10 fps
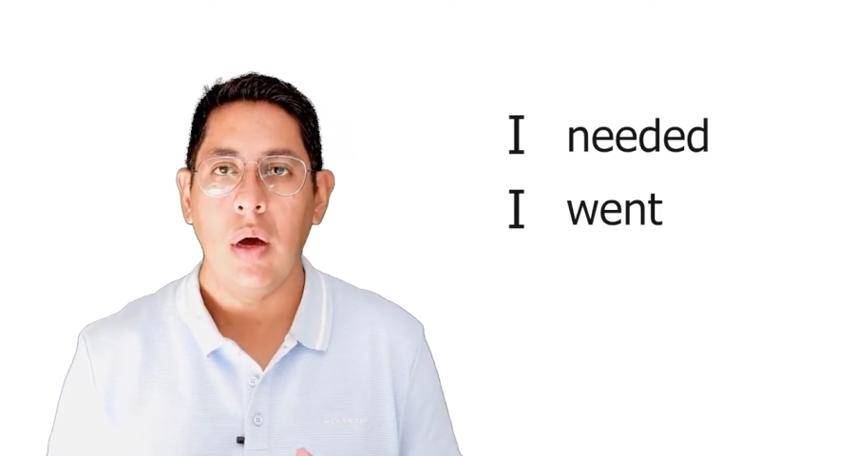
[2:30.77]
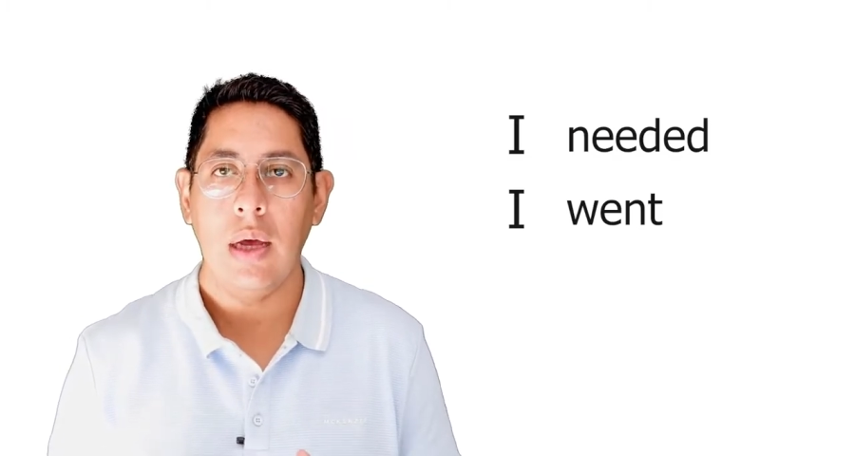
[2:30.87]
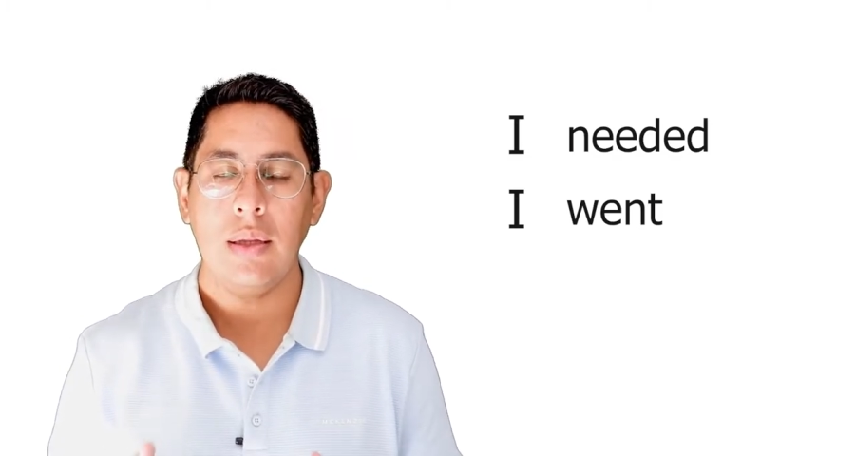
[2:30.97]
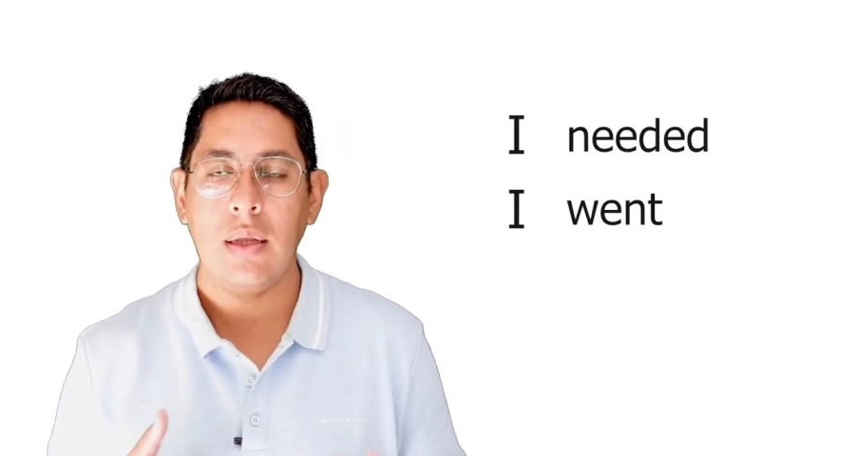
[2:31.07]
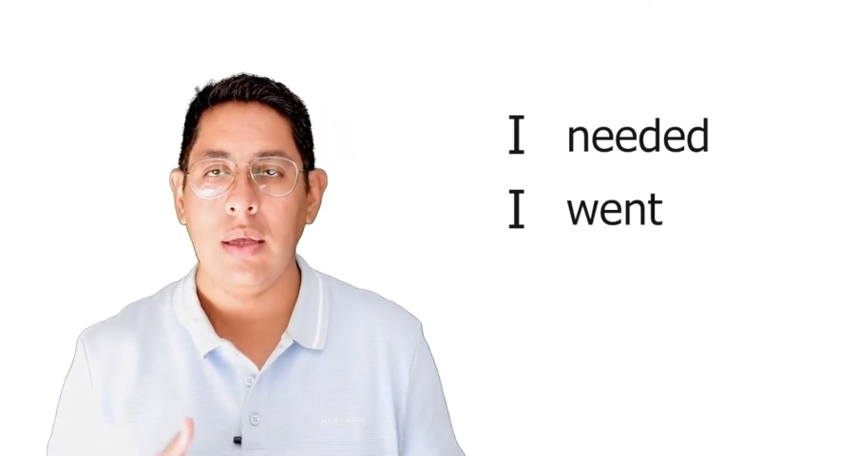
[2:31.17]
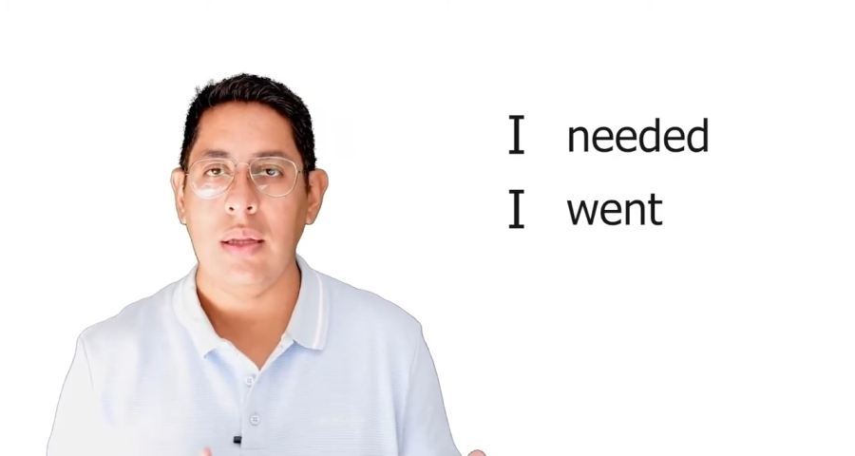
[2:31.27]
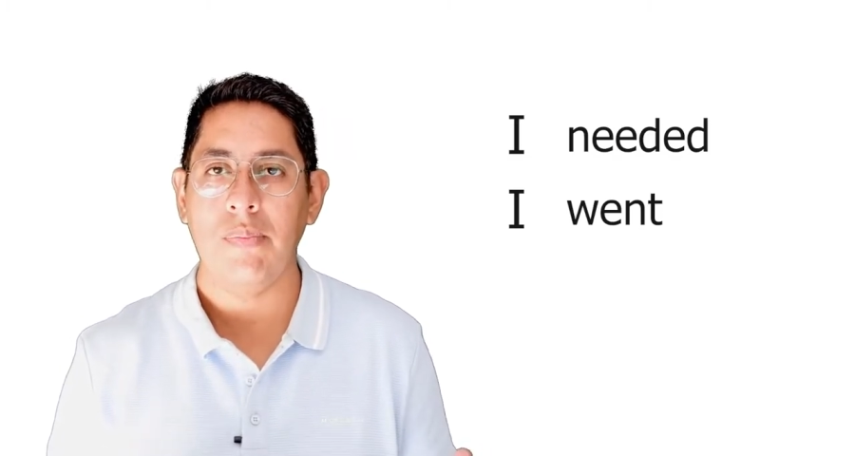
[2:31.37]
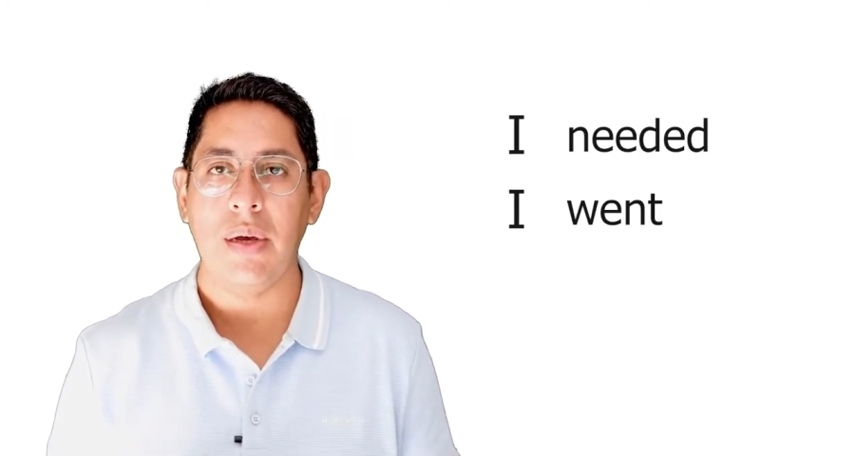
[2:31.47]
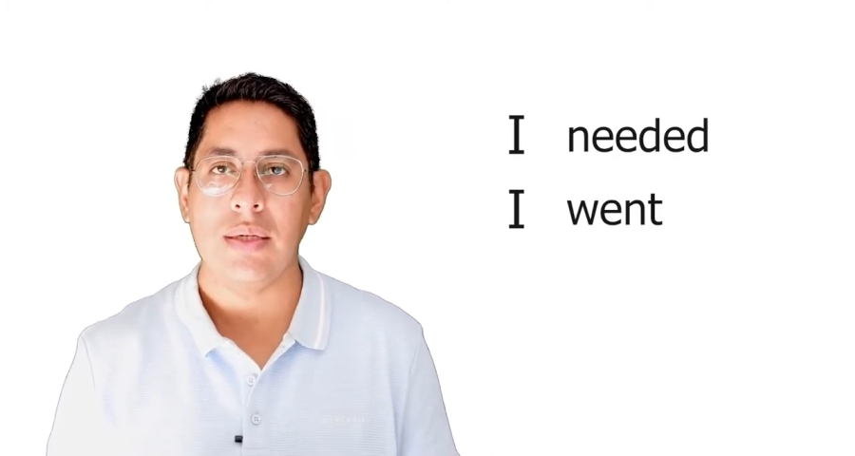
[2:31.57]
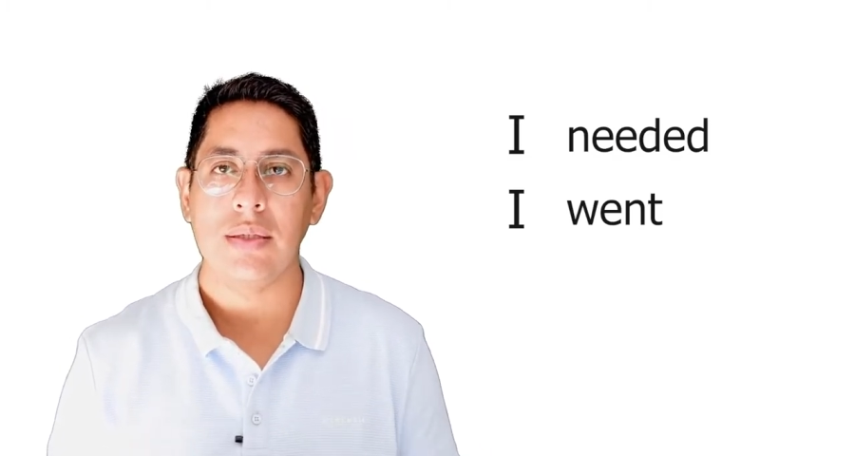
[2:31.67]
And in
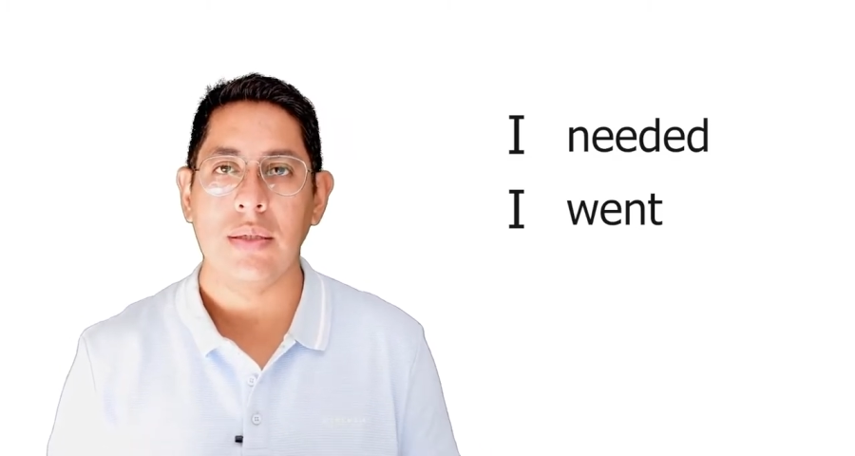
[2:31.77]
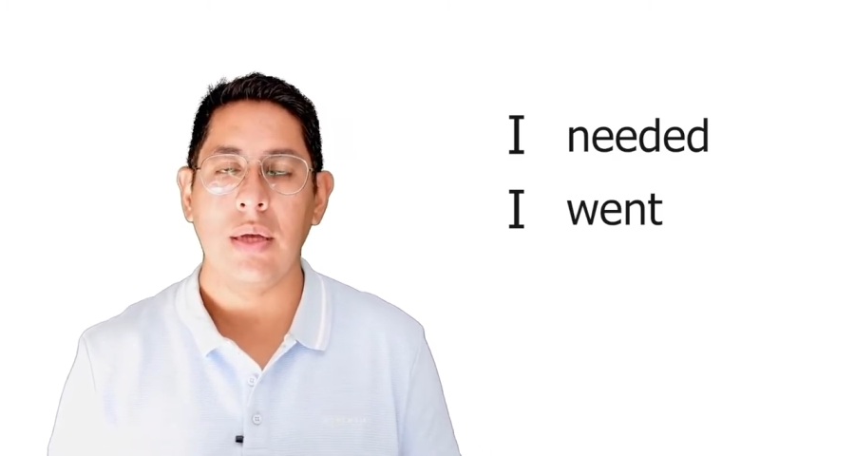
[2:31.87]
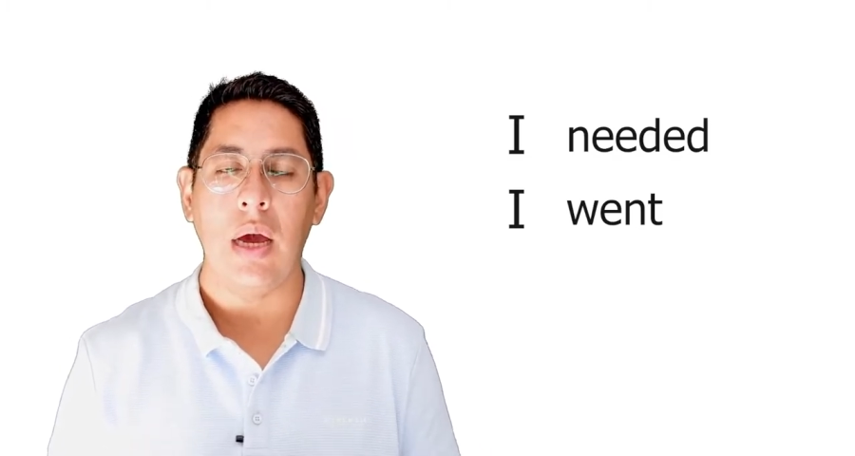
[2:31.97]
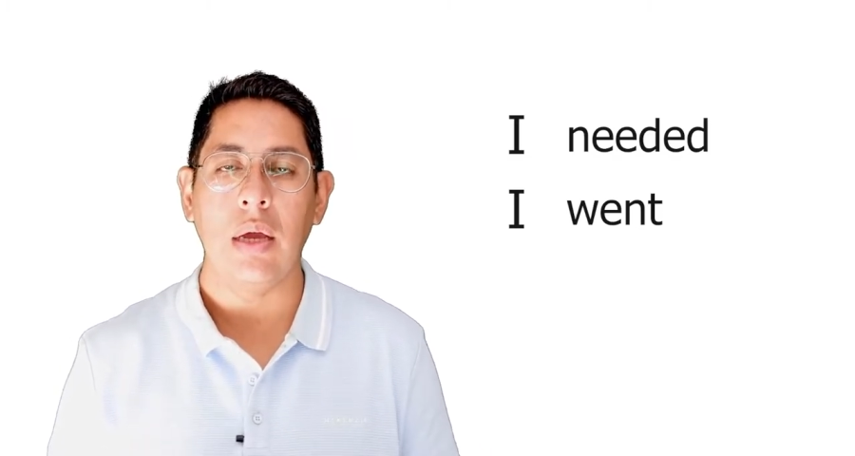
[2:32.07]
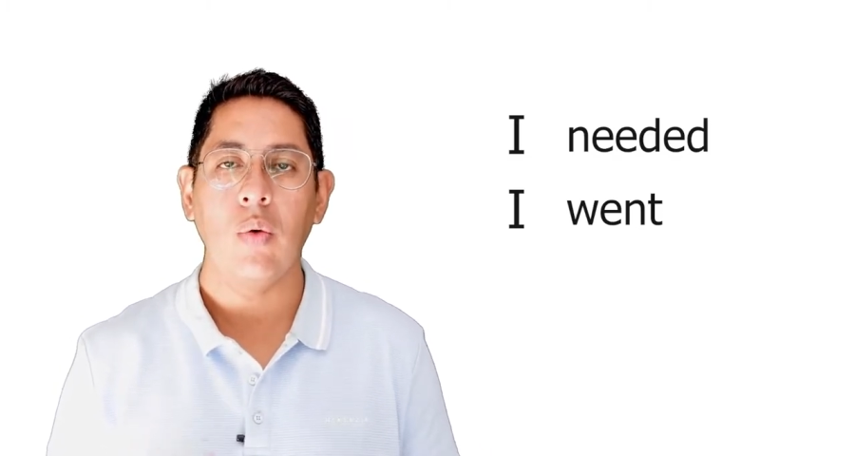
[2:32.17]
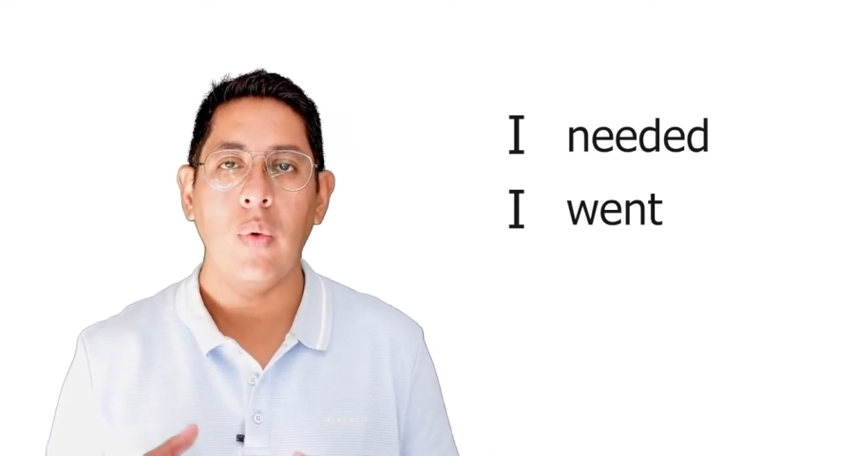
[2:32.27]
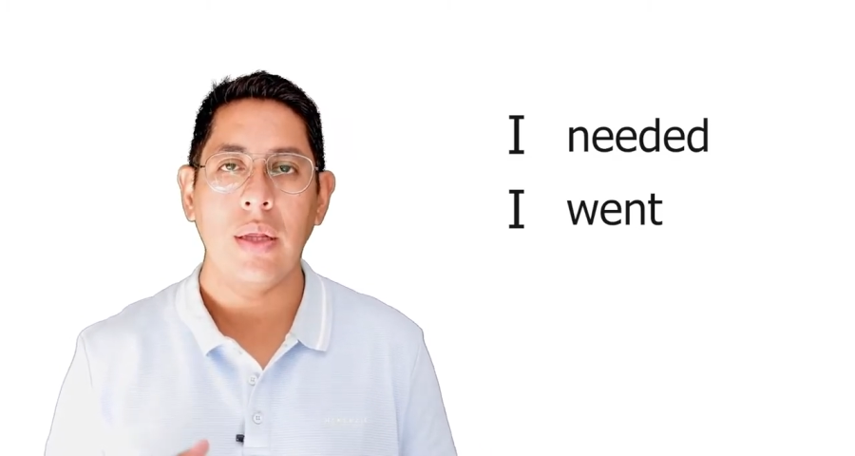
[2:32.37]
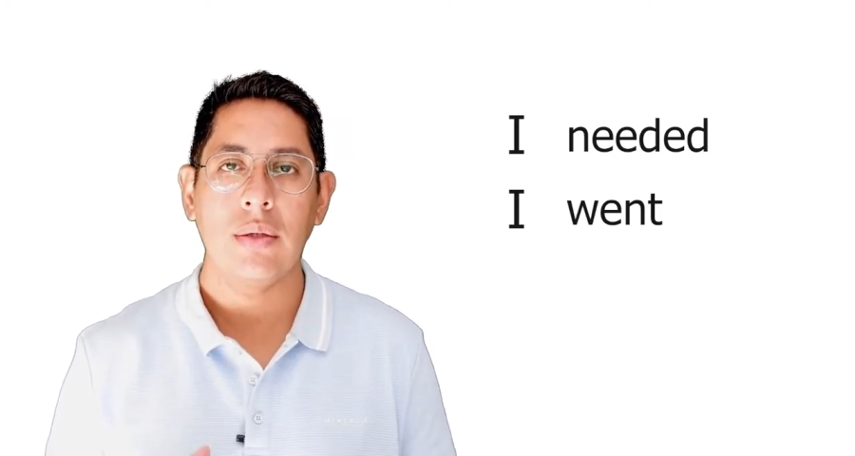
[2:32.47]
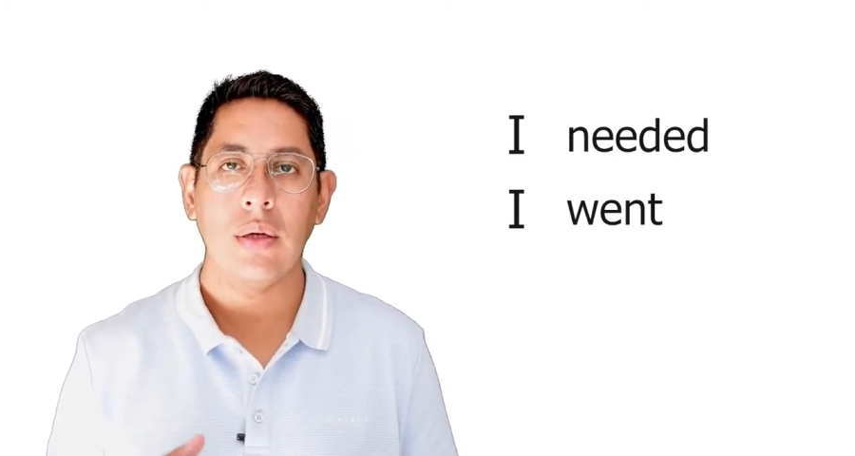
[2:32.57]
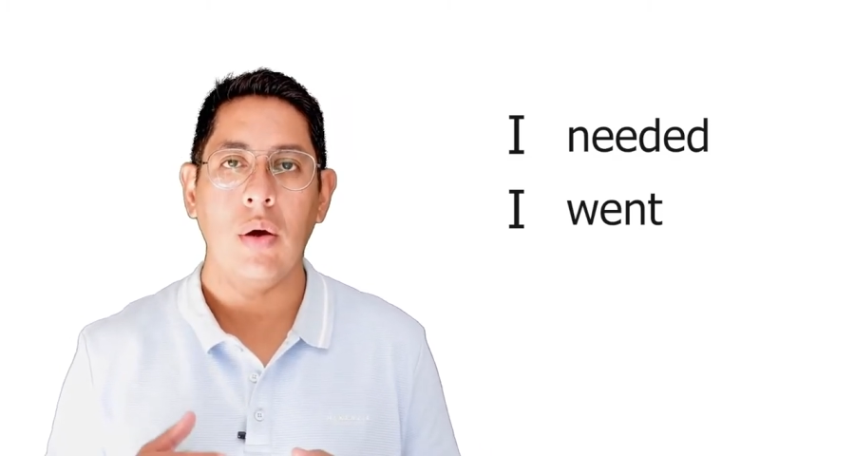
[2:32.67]
the past, I
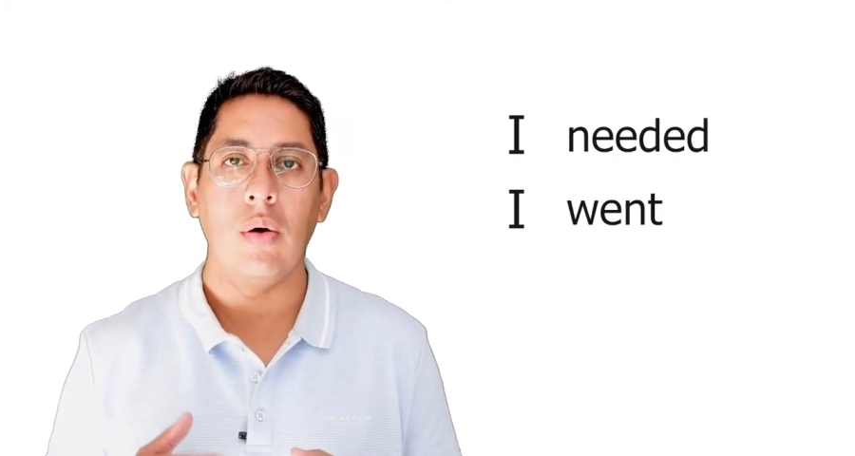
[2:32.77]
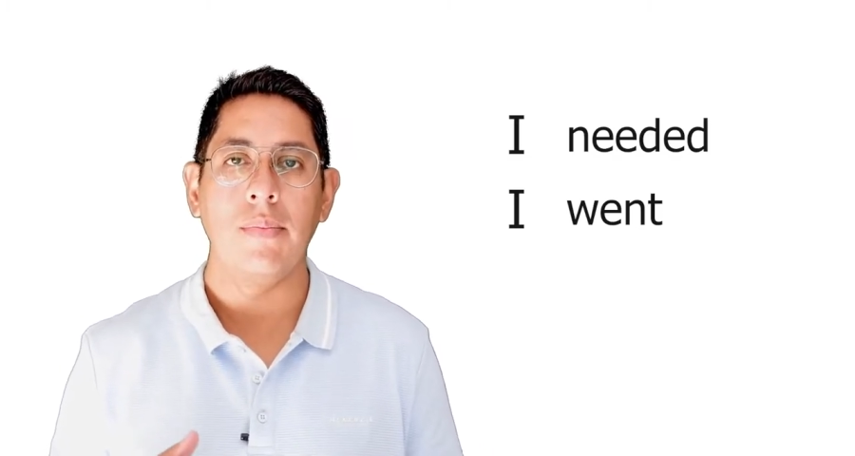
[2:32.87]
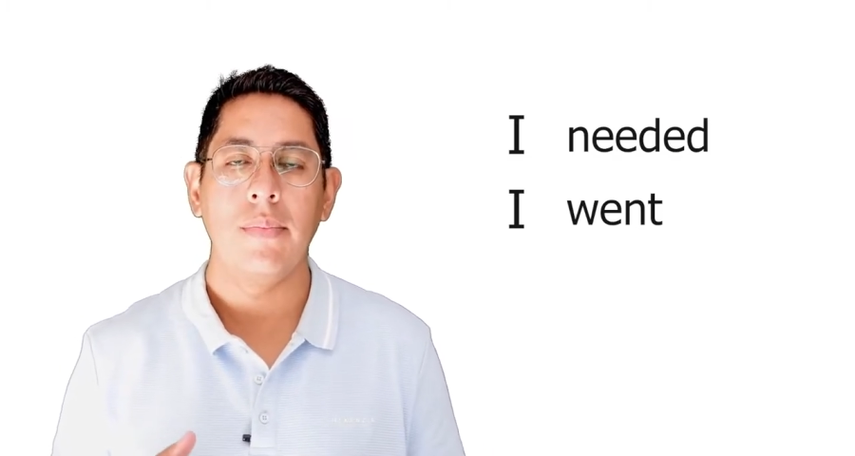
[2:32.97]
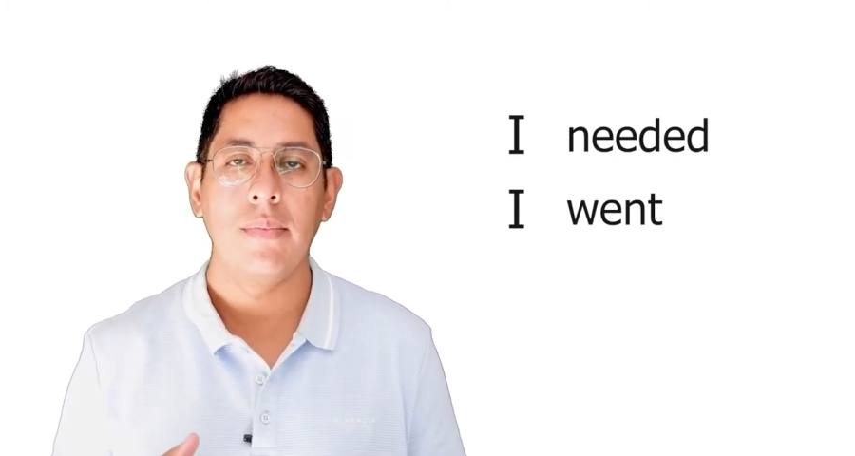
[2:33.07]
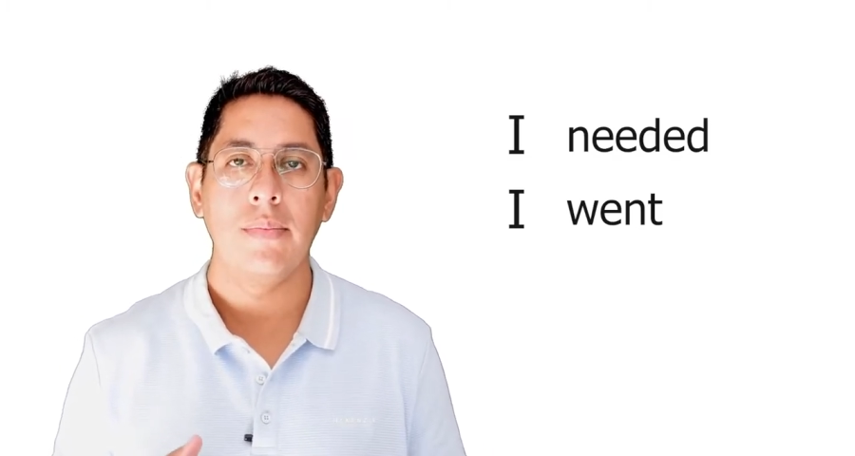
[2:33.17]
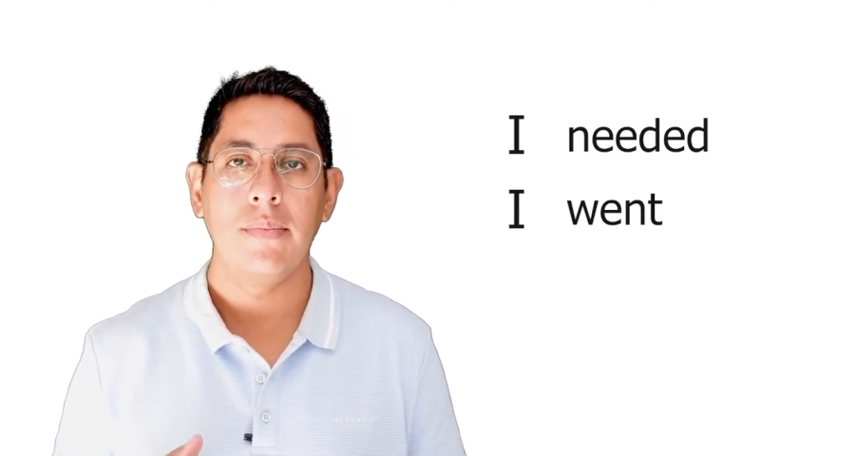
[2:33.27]
went home.